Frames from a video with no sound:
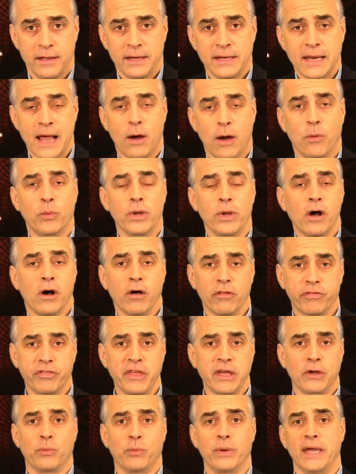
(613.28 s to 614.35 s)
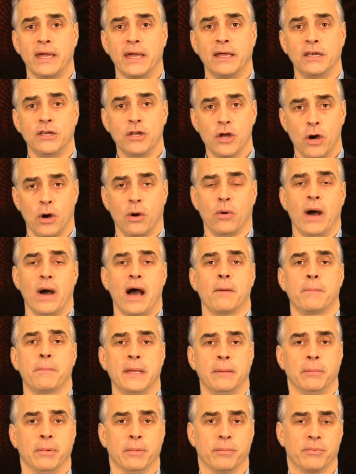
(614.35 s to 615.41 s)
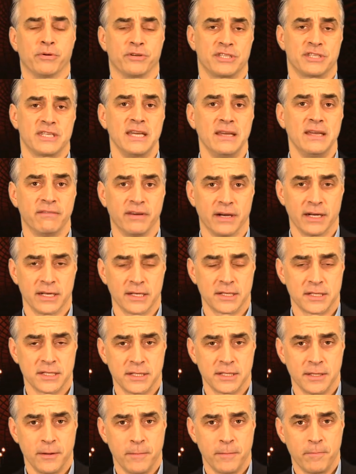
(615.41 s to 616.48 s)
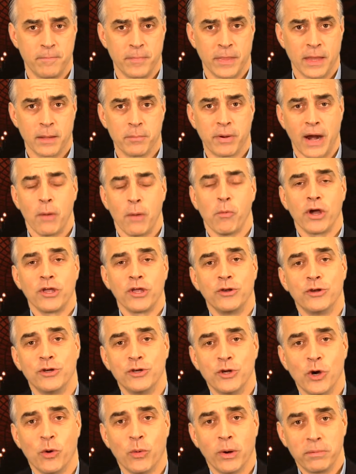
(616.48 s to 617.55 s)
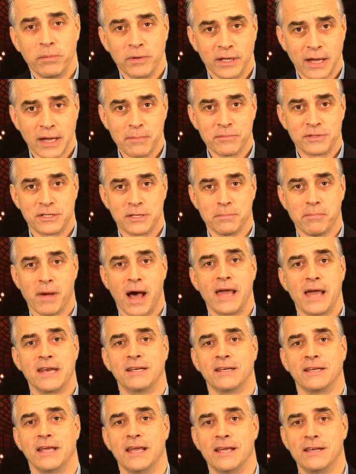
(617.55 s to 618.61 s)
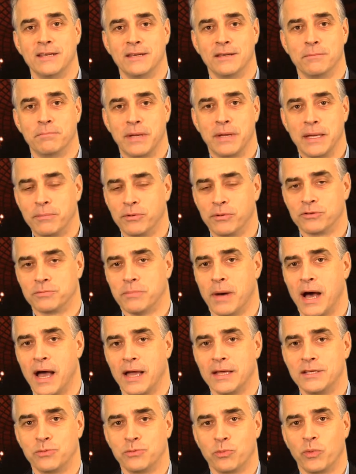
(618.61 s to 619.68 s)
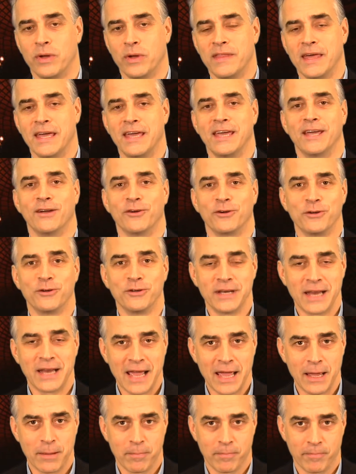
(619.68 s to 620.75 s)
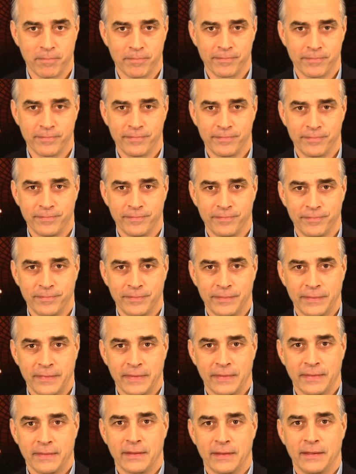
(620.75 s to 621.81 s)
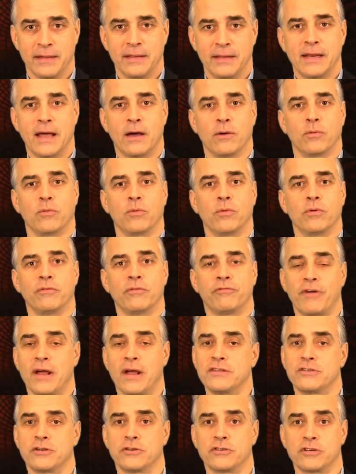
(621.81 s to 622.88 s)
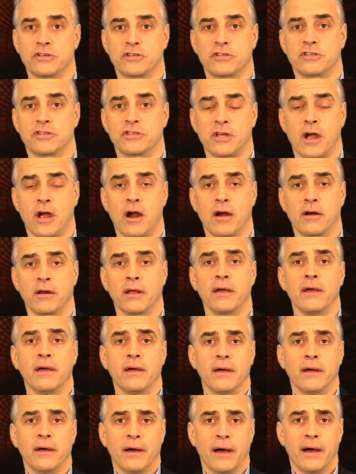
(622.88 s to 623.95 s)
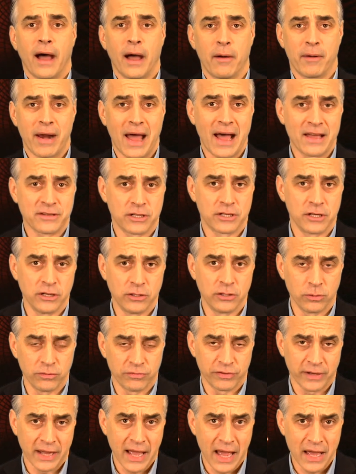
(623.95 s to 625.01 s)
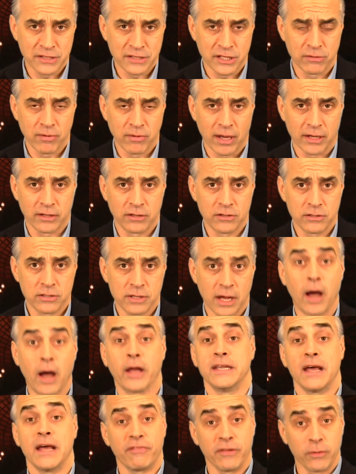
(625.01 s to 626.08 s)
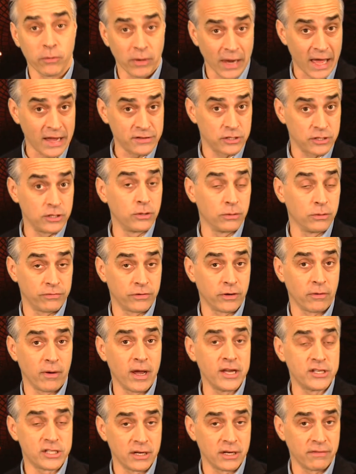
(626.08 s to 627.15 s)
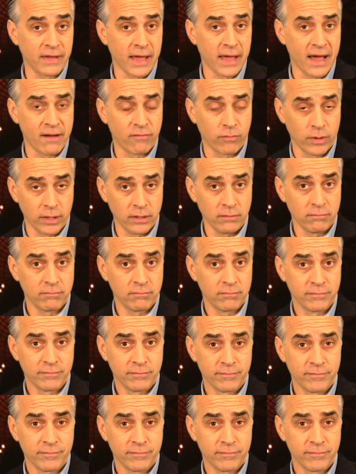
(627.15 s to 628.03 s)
Now, we all think we know how people perceive us, but I want you to know what comes to mind in people's minds when they hear your name. Now, friends are just a start. I would ask you to do it for casting directors. I definitely will ask you to do it for your agent if you have one.